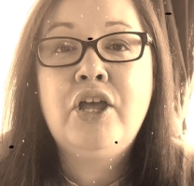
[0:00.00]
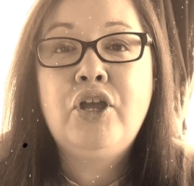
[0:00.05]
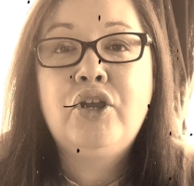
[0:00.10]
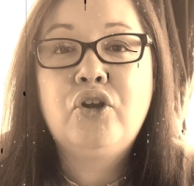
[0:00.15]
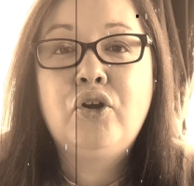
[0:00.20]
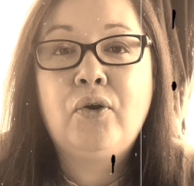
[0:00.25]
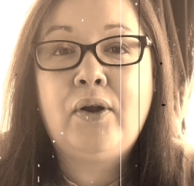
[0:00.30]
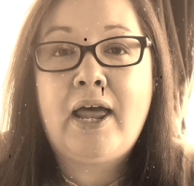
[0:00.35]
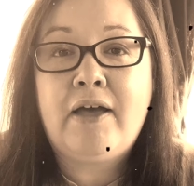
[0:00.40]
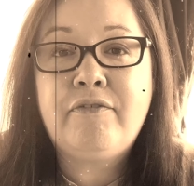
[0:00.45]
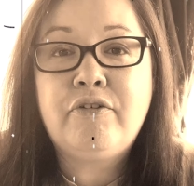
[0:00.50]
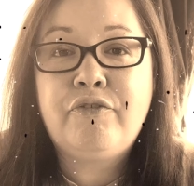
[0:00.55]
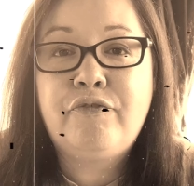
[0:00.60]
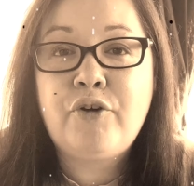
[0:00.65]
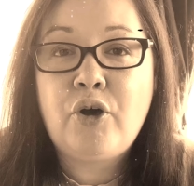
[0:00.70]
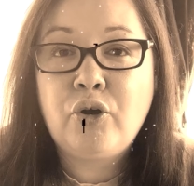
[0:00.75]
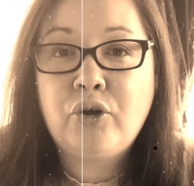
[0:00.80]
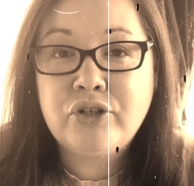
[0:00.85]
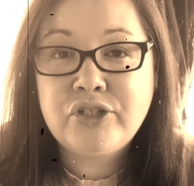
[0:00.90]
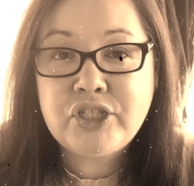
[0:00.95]
You're going to have a
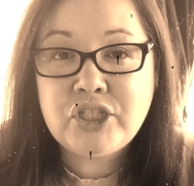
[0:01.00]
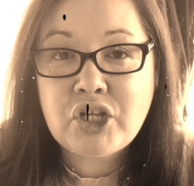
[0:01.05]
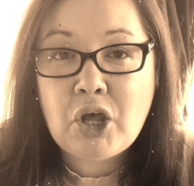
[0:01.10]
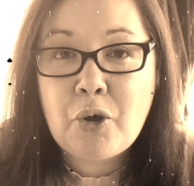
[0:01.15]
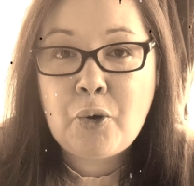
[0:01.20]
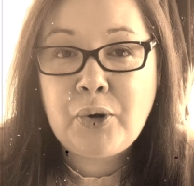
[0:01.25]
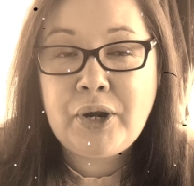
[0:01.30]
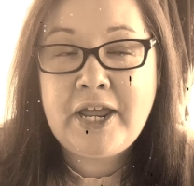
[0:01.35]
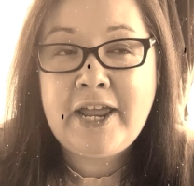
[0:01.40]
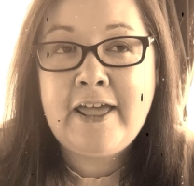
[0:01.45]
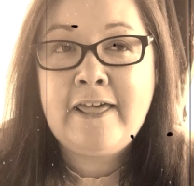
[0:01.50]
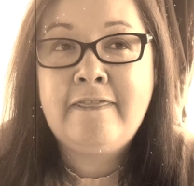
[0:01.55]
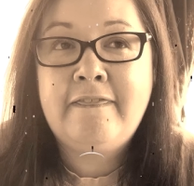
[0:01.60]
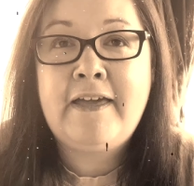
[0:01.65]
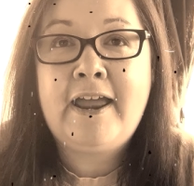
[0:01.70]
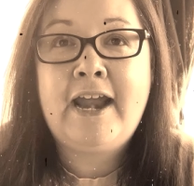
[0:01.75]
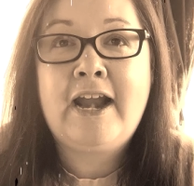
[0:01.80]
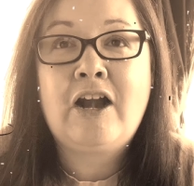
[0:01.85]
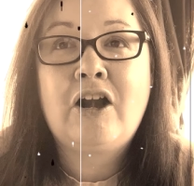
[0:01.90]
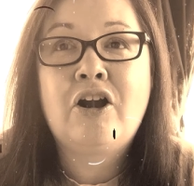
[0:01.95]
Funko Soda in
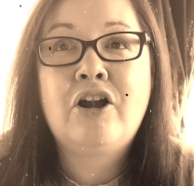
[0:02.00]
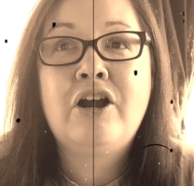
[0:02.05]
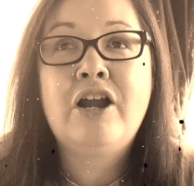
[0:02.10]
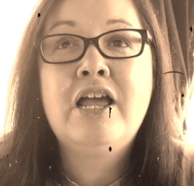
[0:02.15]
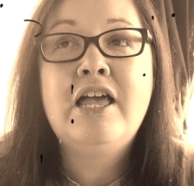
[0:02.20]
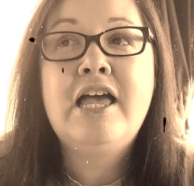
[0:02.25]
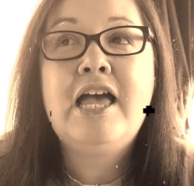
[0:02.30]
there.